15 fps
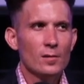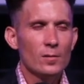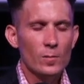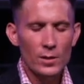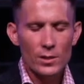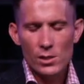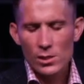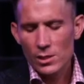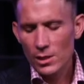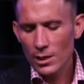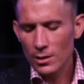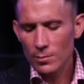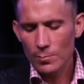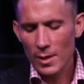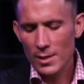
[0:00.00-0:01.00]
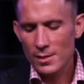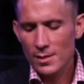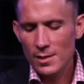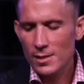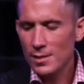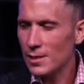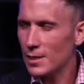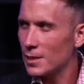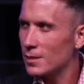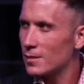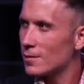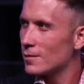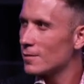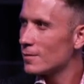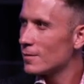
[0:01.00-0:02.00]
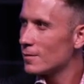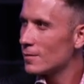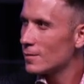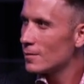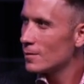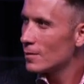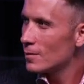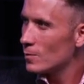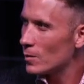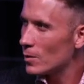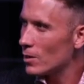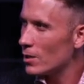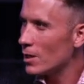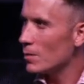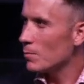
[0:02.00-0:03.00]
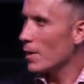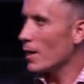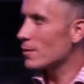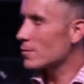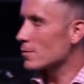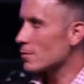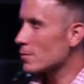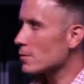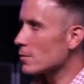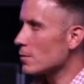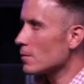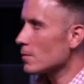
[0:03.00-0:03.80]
We just need mustard seeds. We don't need mountains.